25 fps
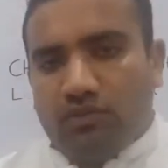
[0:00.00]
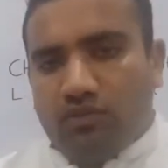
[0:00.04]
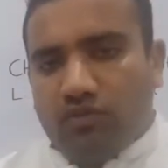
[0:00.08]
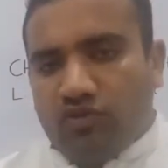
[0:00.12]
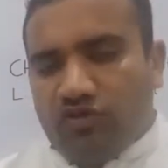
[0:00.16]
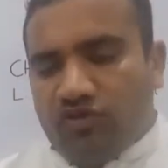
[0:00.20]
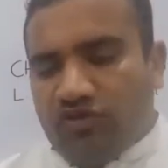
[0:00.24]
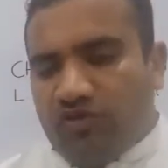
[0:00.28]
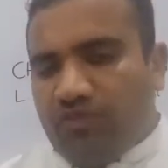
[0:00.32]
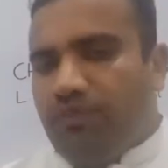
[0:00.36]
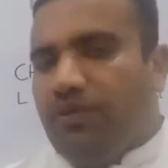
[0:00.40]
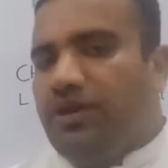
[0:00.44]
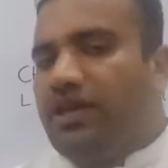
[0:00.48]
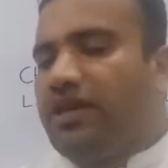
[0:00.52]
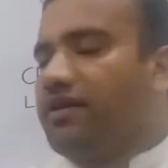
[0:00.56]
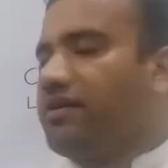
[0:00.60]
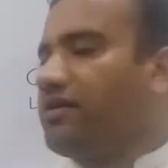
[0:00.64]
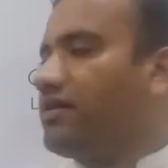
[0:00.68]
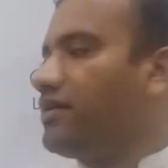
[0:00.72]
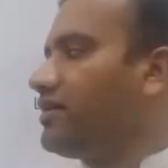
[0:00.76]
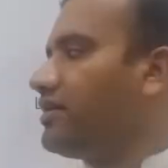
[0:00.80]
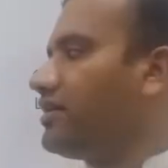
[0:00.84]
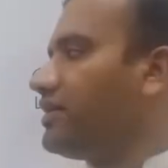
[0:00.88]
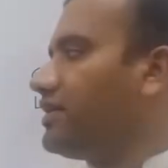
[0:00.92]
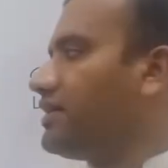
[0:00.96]

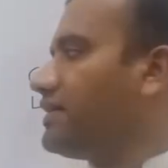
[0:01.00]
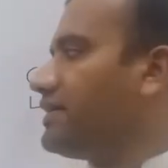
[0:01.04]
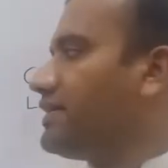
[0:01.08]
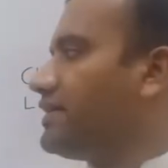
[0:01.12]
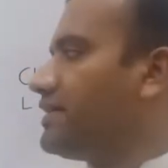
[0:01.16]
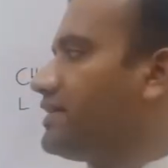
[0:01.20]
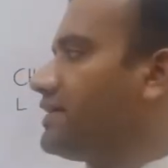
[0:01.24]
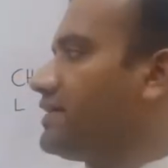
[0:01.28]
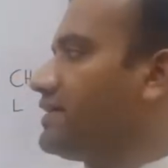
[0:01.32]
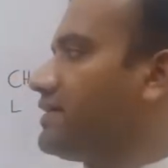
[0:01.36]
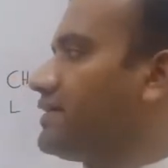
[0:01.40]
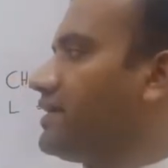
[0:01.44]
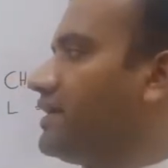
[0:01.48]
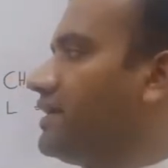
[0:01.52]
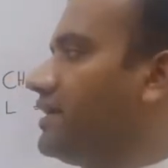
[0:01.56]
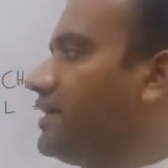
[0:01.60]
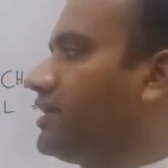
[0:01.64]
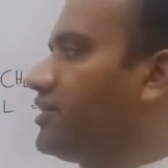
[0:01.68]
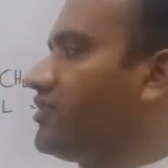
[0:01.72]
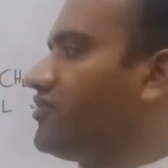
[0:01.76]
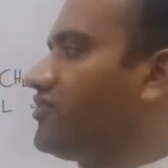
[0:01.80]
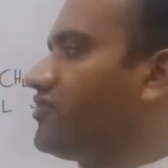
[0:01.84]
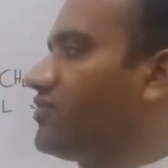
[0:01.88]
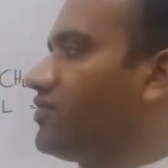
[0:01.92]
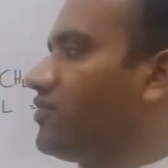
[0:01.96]
speaker
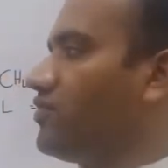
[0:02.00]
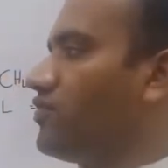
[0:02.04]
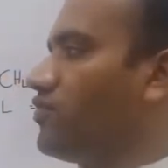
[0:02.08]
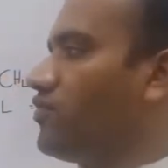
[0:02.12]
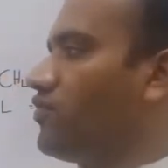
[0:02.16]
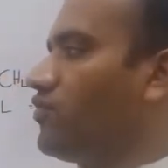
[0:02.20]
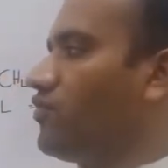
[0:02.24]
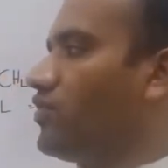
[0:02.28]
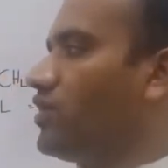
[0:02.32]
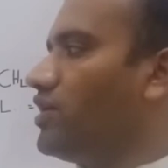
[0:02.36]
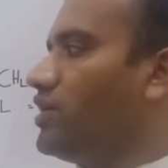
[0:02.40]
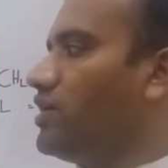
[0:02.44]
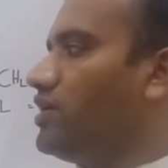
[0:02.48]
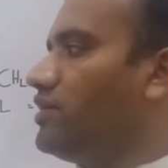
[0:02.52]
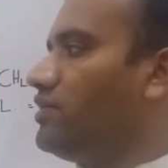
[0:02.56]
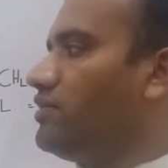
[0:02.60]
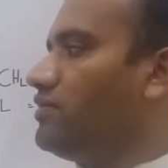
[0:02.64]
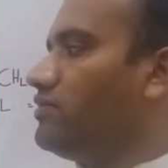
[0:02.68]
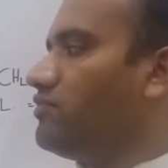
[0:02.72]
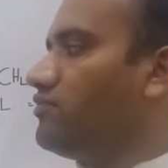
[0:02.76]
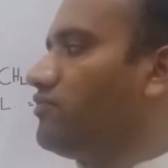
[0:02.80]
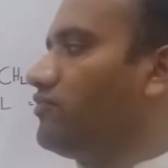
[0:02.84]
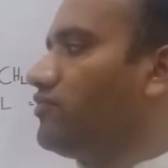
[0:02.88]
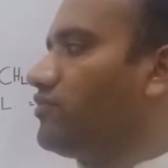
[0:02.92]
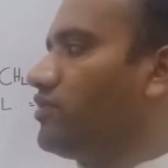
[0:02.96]
takes word
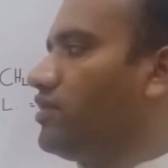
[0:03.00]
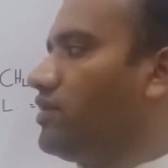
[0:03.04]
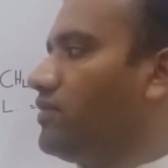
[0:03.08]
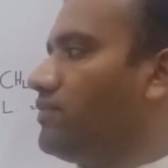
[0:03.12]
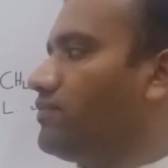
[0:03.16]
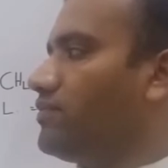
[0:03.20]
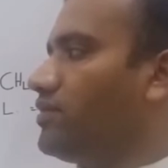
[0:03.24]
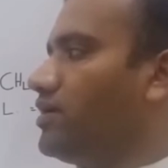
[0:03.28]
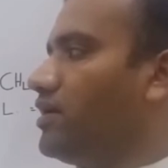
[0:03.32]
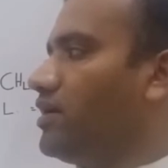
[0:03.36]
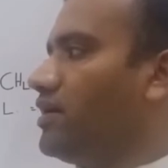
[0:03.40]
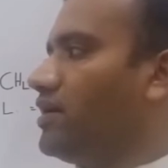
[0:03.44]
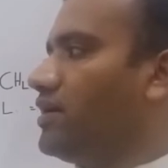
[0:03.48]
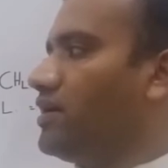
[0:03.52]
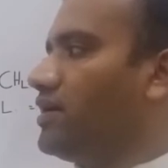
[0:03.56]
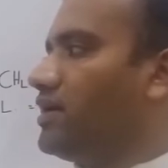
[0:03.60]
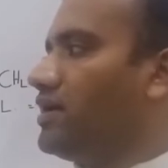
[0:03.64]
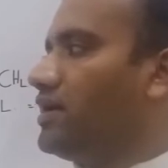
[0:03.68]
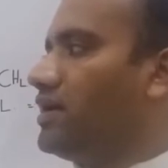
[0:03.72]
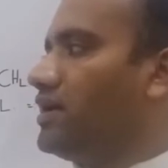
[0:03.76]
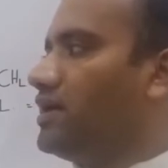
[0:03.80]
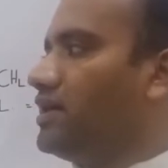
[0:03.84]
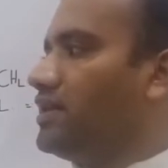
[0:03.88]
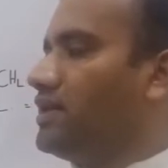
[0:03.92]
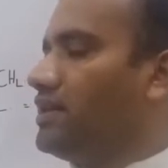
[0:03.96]
from the
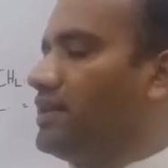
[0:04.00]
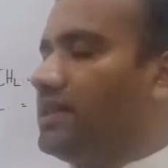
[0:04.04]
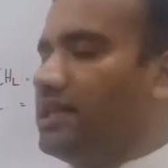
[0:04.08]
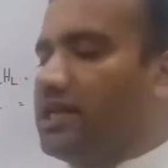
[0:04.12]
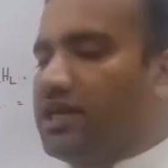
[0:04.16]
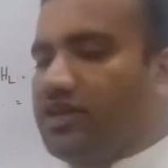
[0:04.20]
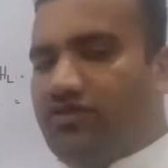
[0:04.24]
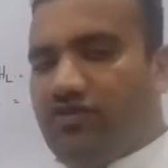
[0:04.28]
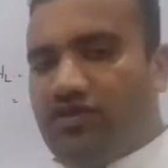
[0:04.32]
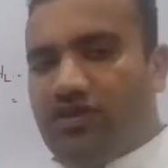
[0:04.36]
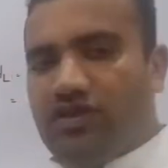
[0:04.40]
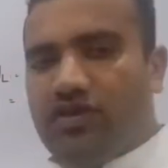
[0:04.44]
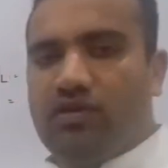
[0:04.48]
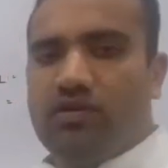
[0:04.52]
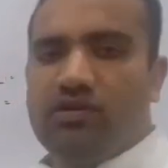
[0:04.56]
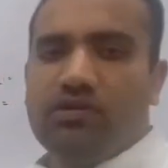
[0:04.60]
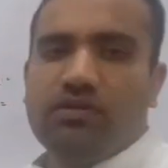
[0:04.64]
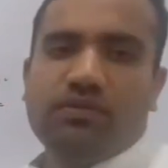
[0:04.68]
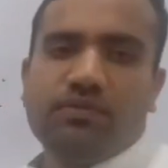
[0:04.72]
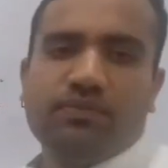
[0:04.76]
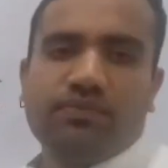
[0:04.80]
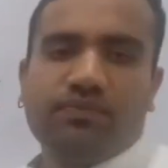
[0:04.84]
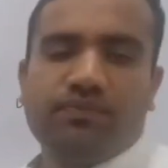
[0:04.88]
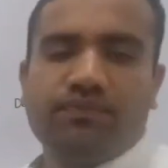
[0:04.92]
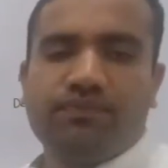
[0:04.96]
lexicon,